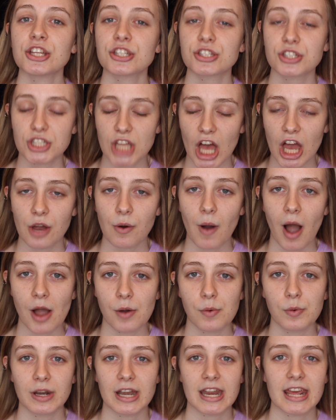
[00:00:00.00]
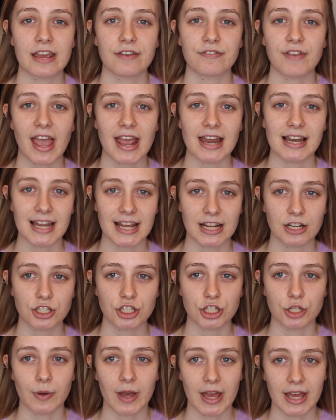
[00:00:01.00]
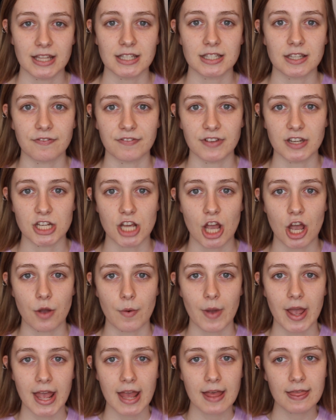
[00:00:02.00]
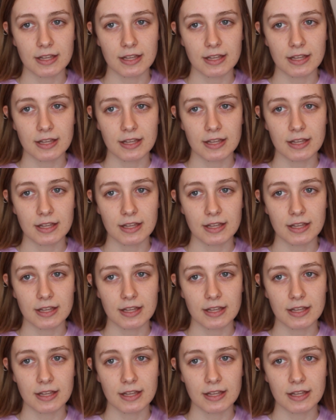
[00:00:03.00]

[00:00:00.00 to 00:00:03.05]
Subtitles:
So I will leave a link to his video